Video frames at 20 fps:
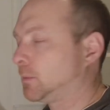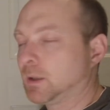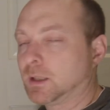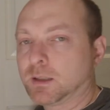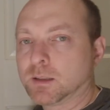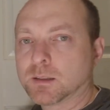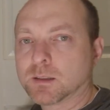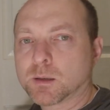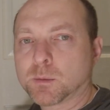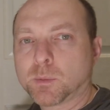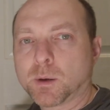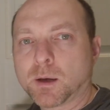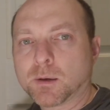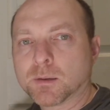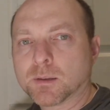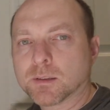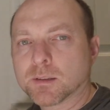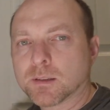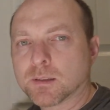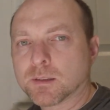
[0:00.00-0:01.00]
would mean the
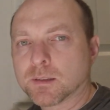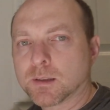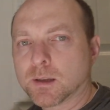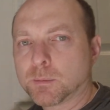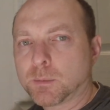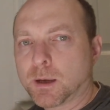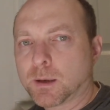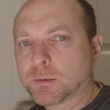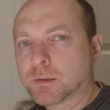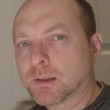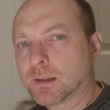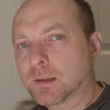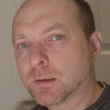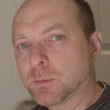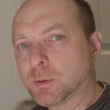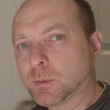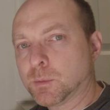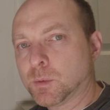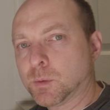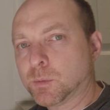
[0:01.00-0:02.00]
components inside perhaps a
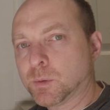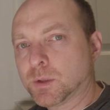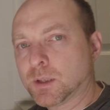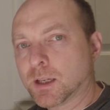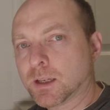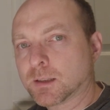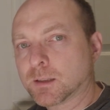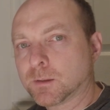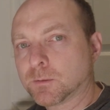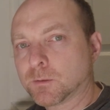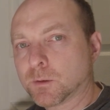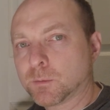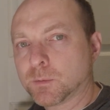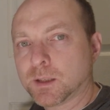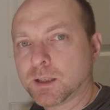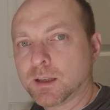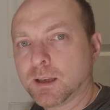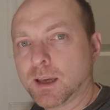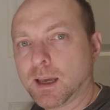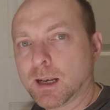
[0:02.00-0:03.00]
little bit more protected from the